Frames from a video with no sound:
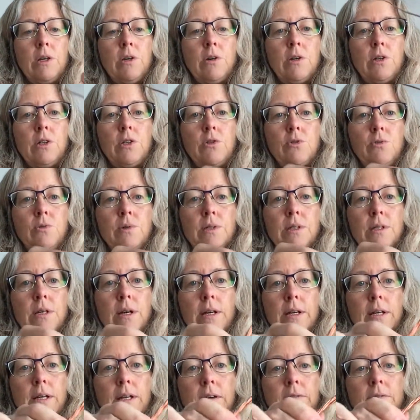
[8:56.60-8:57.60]
you could do is
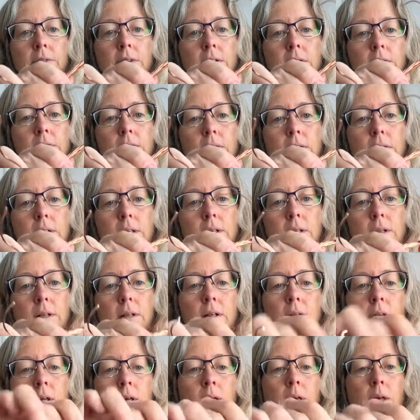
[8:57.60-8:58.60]
kind of give it a
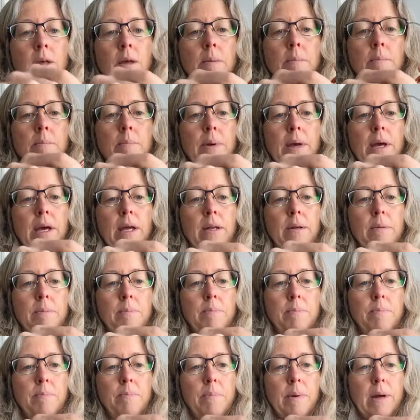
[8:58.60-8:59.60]
little
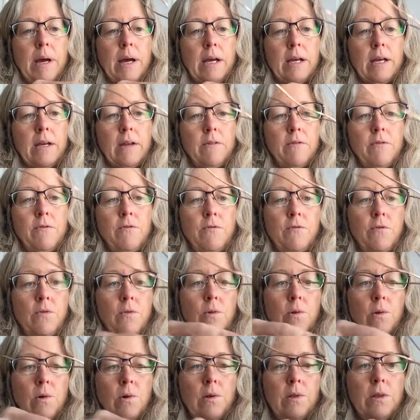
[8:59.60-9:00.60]
bend back and
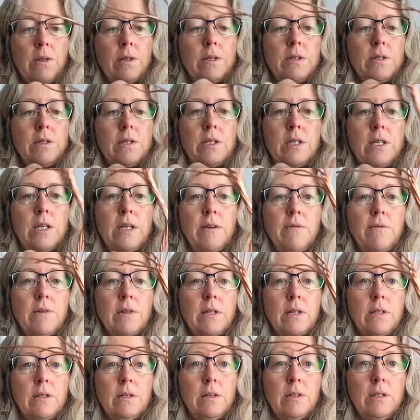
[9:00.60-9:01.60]
forth to give
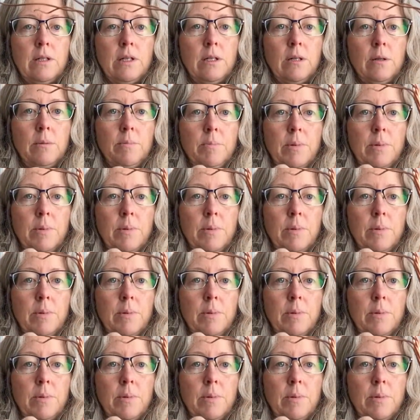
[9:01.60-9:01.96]
it a little